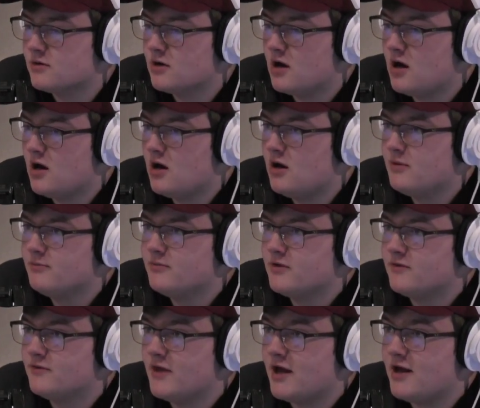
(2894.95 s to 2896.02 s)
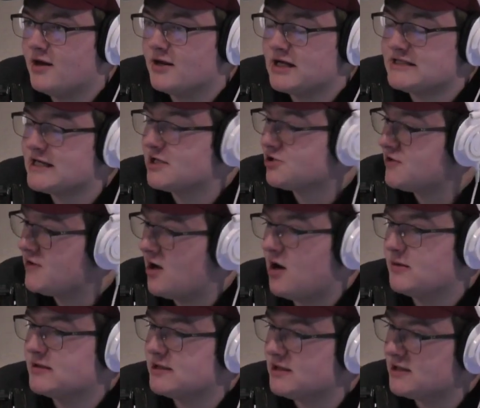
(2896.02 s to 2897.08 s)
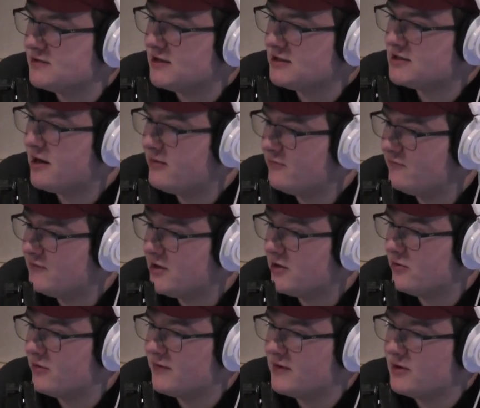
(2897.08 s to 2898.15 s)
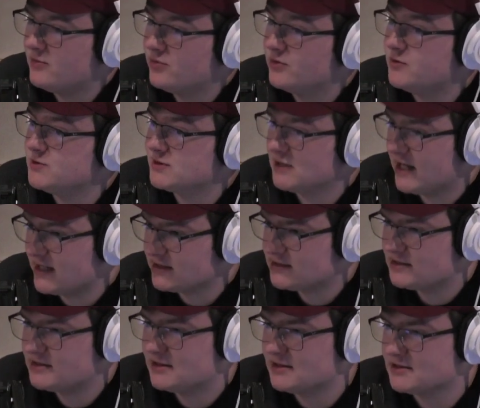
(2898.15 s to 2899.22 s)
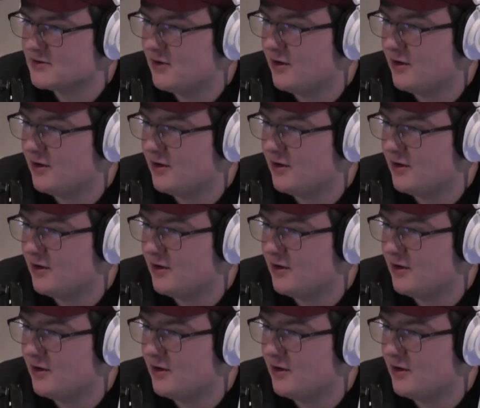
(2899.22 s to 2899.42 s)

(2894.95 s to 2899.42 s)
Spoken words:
It's actually the opposite. The time of year when they produce less is called